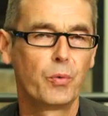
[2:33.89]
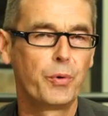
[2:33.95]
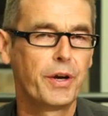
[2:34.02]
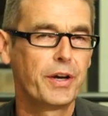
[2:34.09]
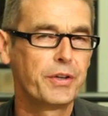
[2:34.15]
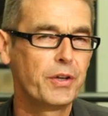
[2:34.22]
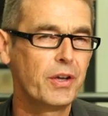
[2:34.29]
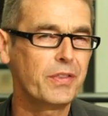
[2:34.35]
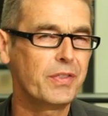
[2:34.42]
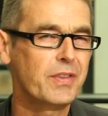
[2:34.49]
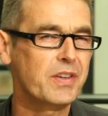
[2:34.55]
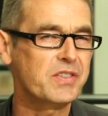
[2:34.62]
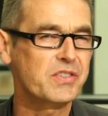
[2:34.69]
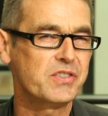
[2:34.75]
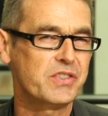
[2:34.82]
We are not
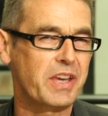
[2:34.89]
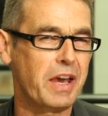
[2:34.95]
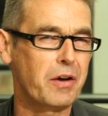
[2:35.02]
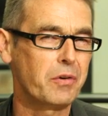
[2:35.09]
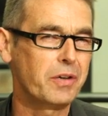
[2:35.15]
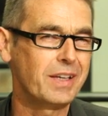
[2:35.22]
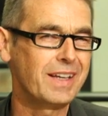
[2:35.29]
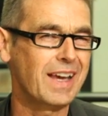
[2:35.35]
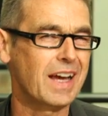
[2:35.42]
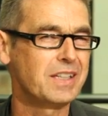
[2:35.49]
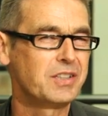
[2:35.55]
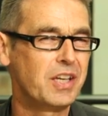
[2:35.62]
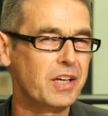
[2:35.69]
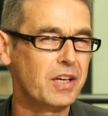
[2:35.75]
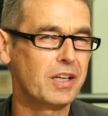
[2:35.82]
necessarily
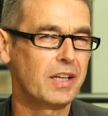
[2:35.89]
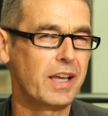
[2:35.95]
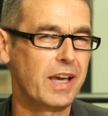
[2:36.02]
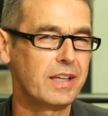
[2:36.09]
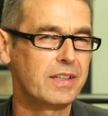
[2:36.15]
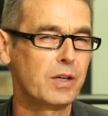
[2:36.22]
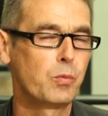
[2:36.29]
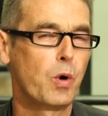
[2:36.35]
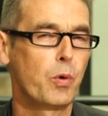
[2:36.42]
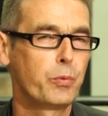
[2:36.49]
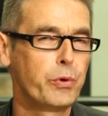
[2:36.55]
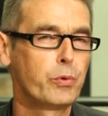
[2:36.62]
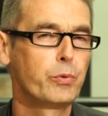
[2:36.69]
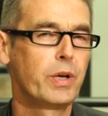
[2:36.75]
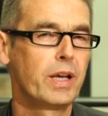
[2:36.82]
articulating what
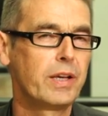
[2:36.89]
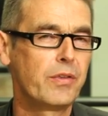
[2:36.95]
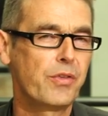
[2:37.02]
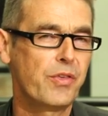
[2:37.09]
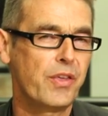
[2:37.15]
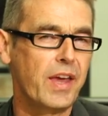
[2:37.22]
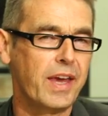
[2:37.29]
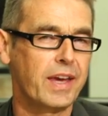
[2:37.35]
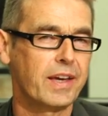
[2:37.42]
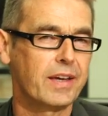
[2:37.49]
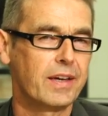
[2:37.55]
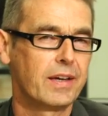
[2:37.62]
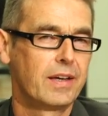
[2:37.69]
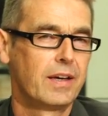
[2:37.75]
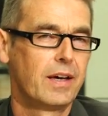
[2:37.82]
we really
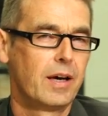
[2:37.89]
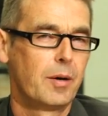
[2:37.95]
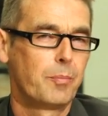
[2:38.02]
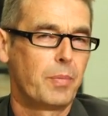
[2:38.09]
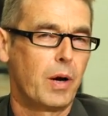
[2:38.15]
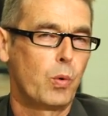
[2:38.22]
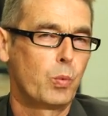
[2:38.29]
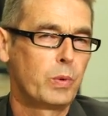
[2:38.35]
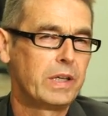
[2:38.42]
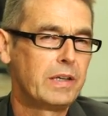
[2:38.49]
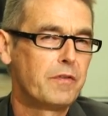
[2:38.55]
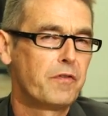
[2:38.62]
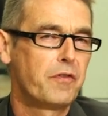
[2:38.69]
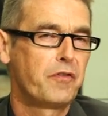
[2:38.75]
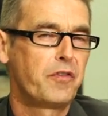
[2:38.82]
think, but
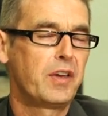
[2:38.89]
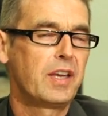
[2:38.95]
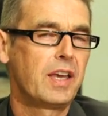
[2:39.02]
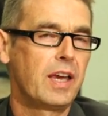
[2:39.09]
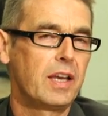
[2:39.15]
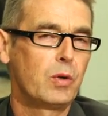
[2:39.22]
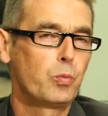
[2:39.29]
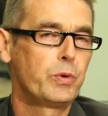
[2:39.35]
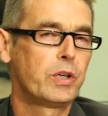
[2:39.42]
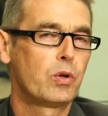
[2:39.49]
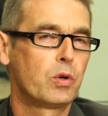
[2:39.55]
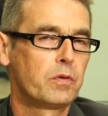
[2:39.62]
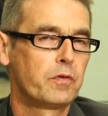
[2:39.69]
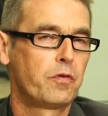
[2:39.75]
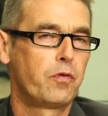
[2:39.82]
we fit in, we
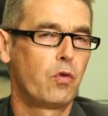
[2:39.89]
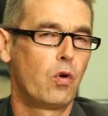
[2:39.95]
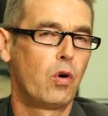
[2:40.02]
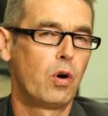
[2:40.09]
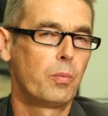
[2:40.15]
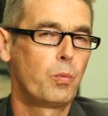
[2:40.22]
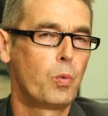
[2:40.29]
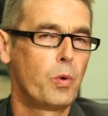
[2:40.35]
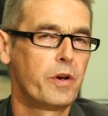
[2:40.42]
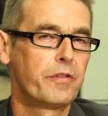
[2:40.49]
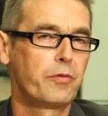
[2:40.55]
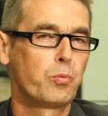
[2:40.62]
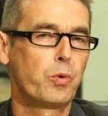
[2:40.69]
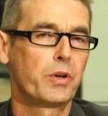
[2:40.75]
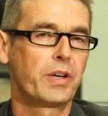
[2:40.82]
conform
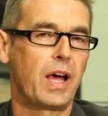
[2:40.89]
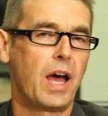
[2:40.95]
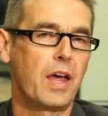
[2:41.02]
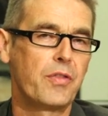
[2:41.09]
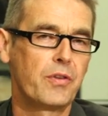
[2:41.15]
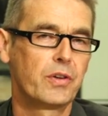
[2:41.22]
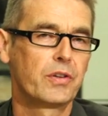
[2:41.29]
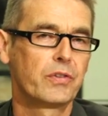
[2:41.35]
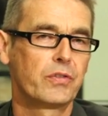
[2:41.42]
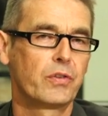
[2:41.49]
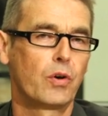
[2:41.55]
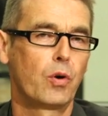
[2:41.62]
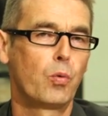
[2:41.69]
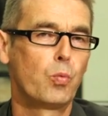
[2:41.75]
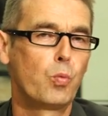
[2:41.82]
with what others
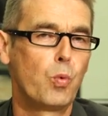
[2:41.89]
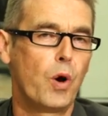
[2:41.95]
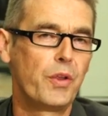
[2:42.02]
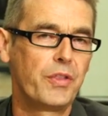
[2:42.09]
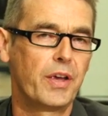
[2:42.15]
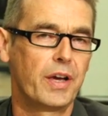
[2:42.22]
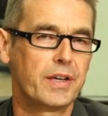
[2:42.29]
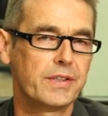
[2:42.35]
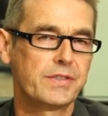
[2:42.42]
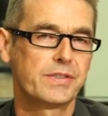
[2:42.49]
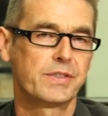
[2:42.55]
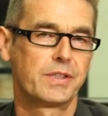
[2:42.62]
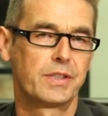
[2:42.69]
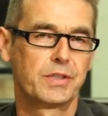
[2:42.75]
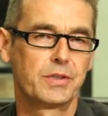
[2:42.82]
want us
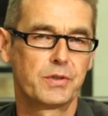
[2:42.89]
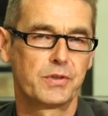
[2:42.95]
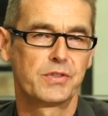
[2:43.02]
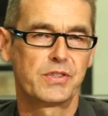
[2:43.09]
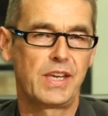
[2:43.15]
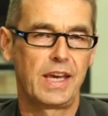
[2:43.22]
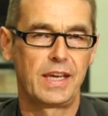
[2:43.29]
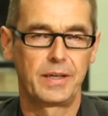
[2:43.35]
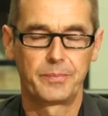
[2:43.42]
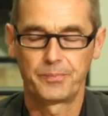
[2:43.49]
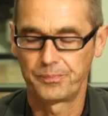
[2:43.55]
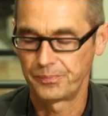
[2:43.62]
to say.